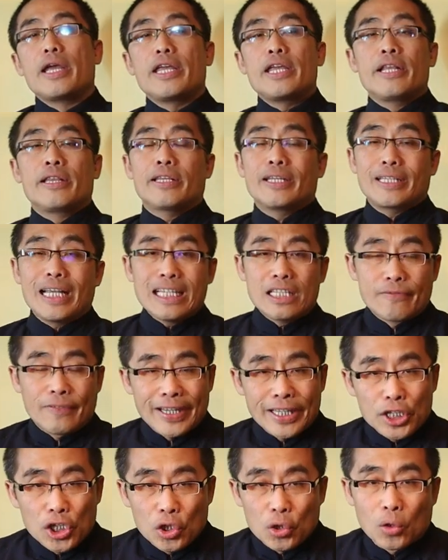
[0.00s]
In today's
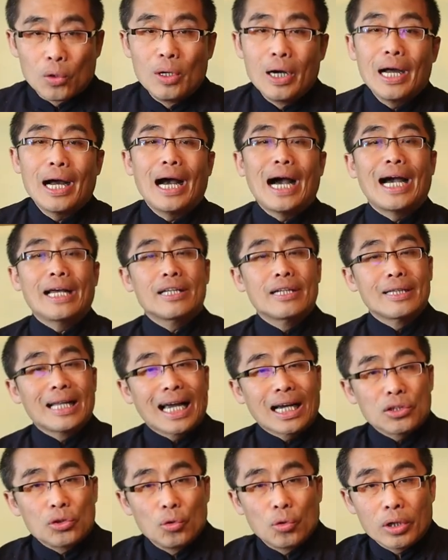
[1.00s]
video, I'd
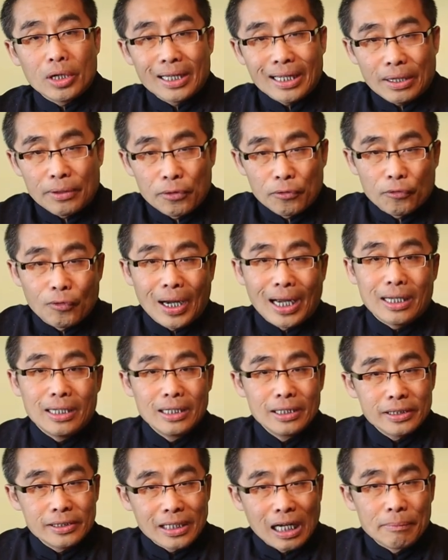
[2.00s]
like to clarify
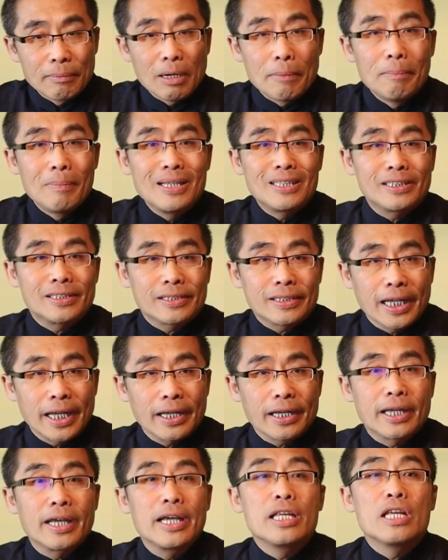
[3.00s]
some
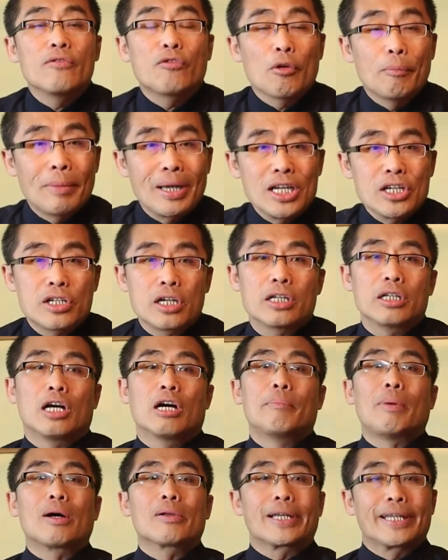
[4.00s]
mistaken information
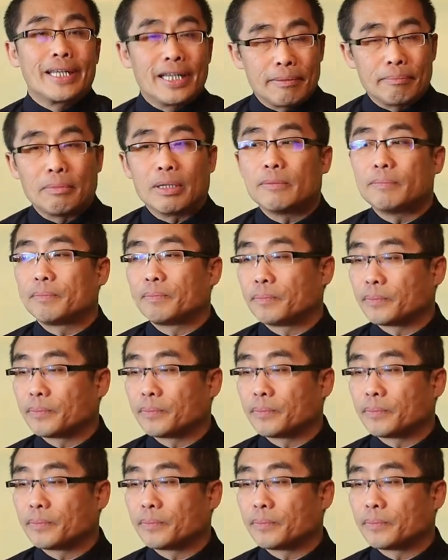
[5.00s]
about him.